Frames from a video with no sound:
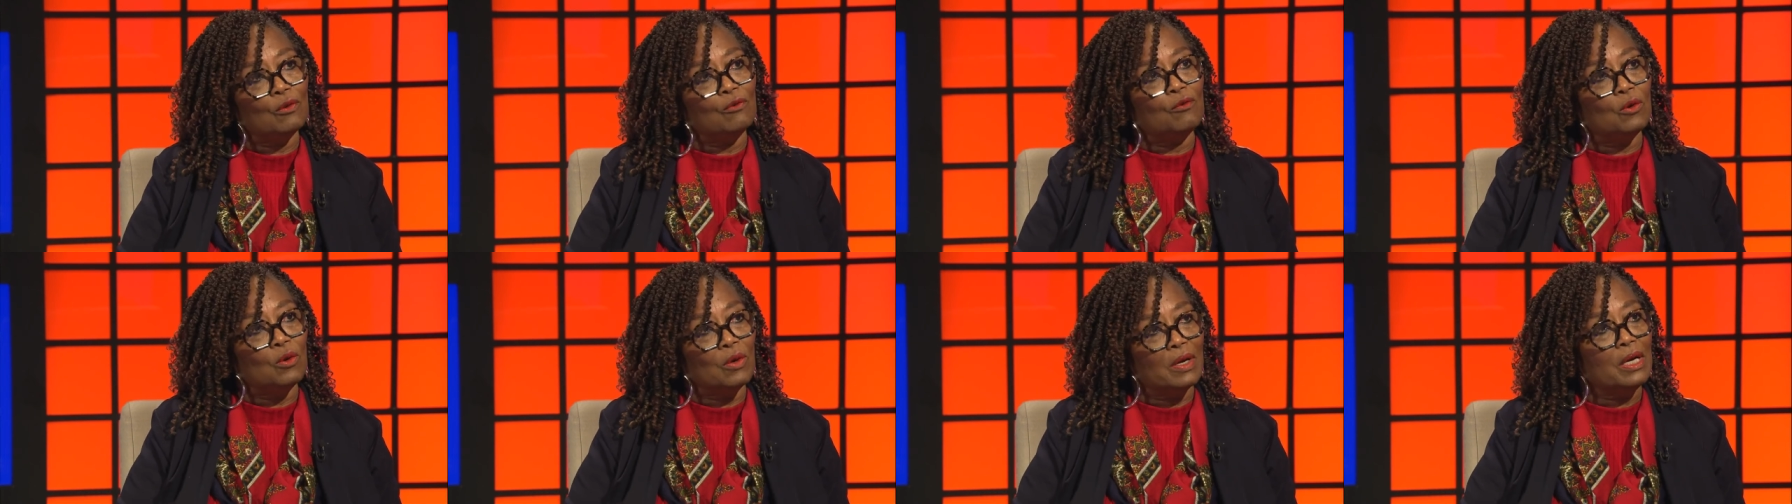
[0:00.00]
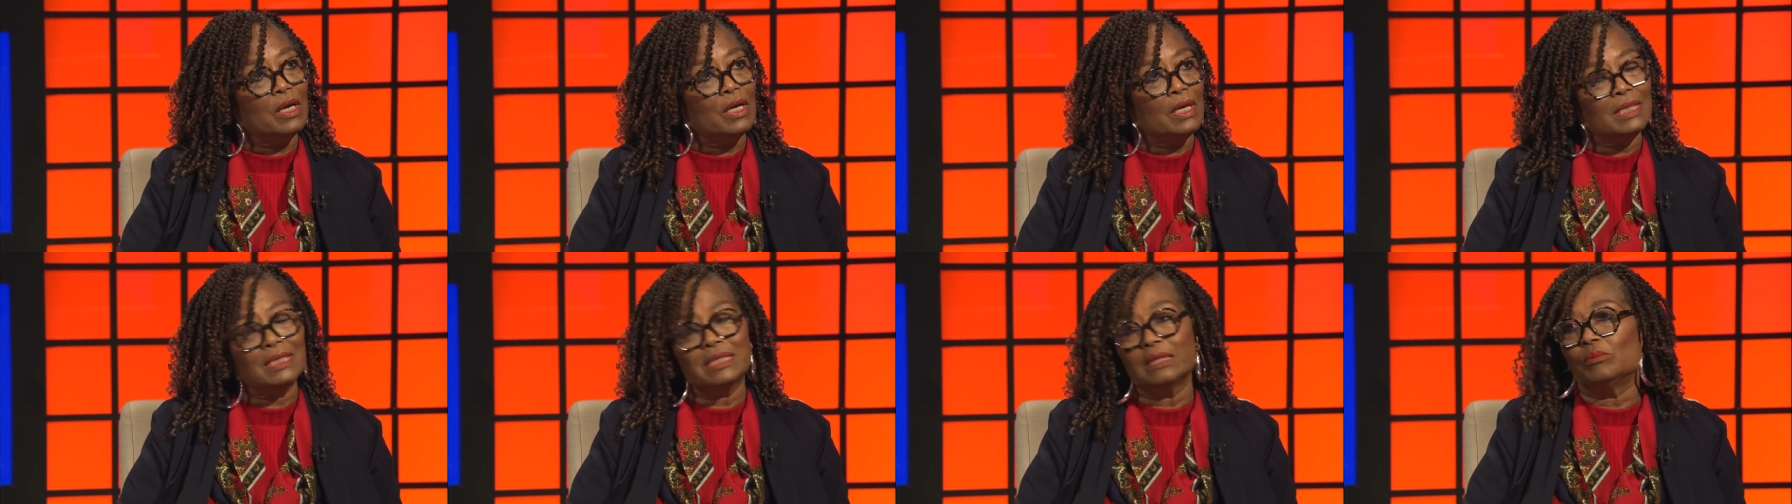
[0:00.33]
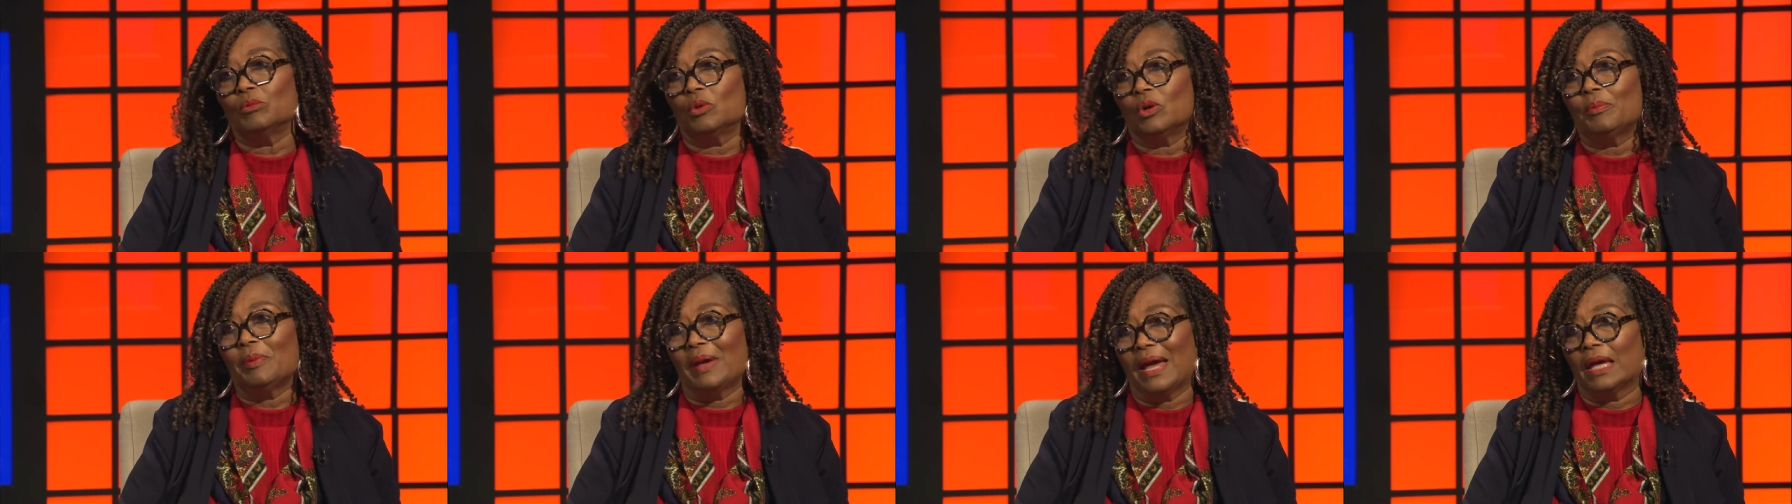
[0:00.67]
for us and
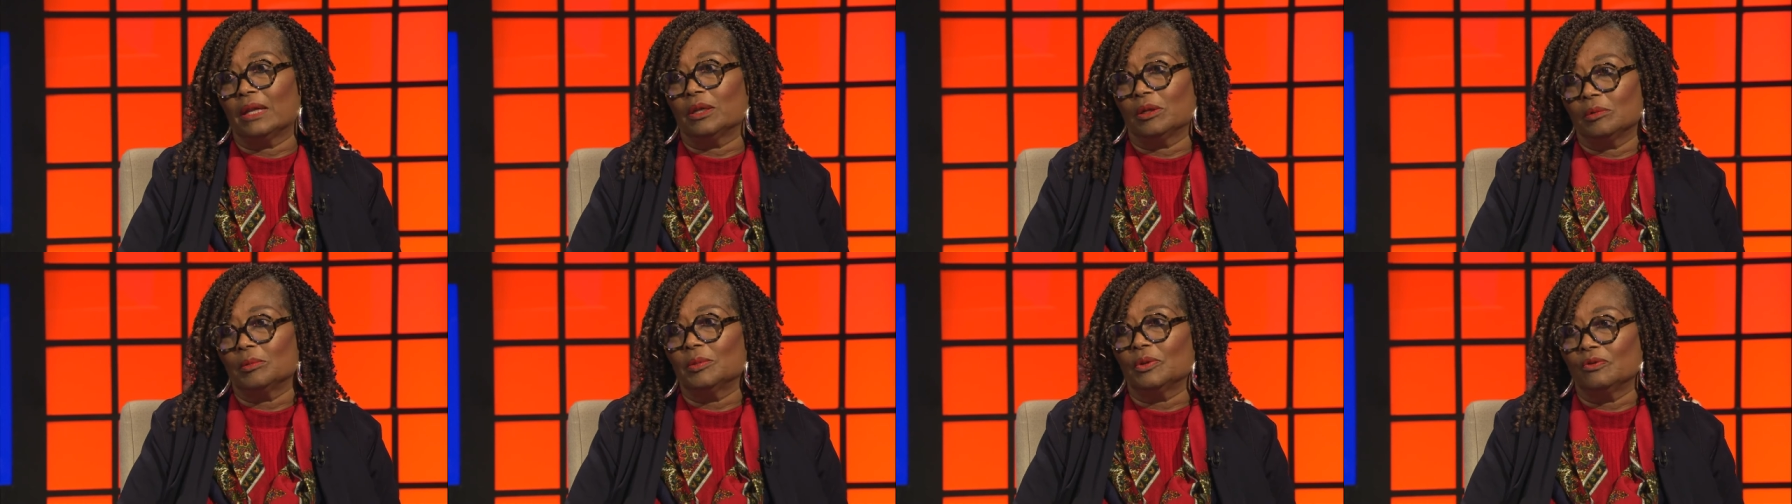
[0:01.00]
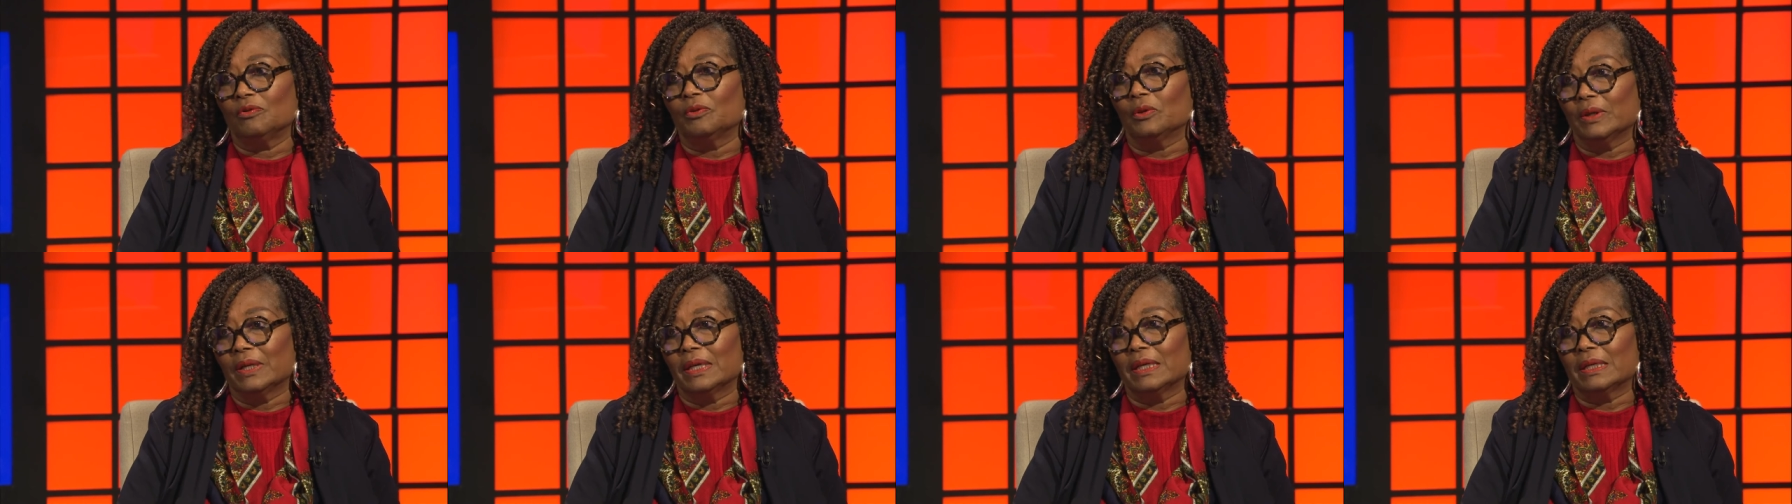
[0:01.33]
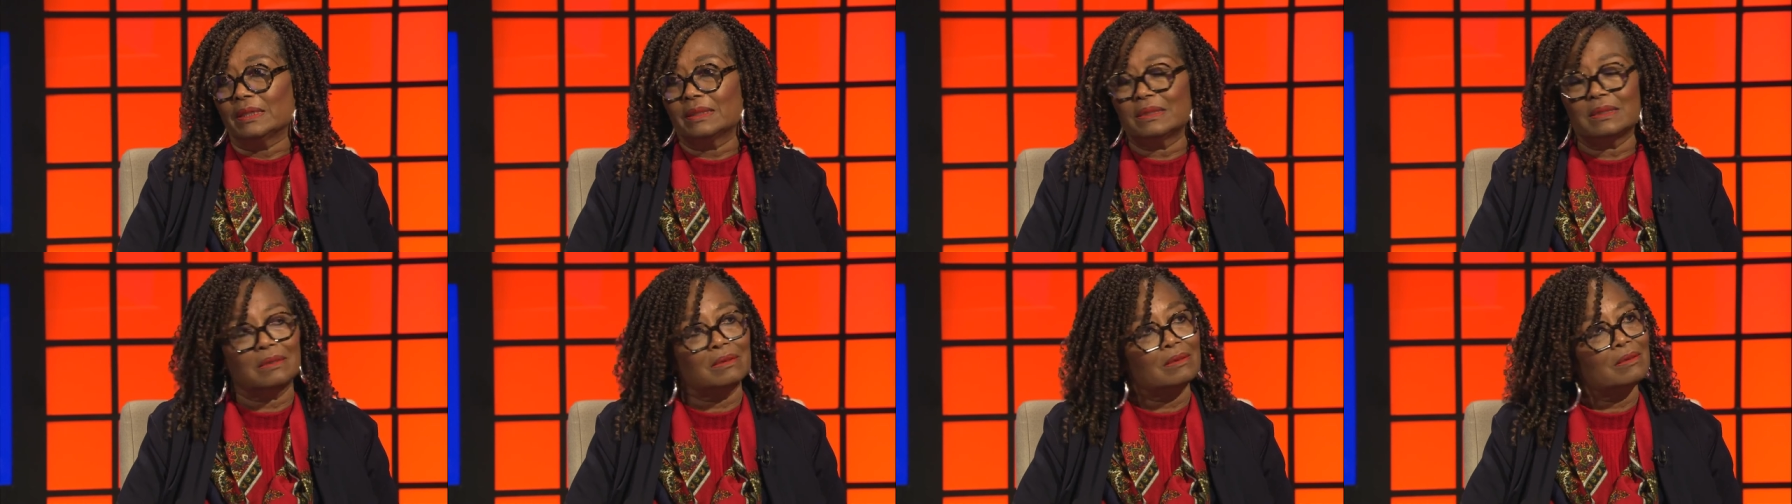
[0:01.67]
more palatable for
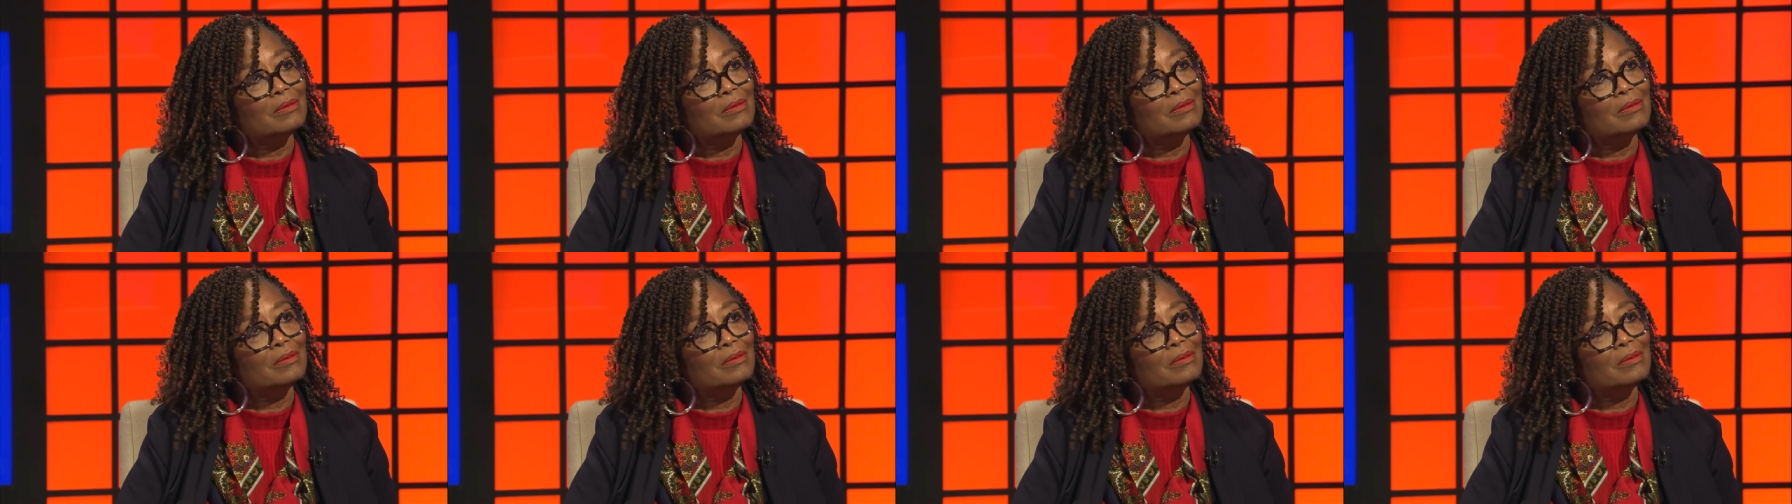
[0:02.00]
us.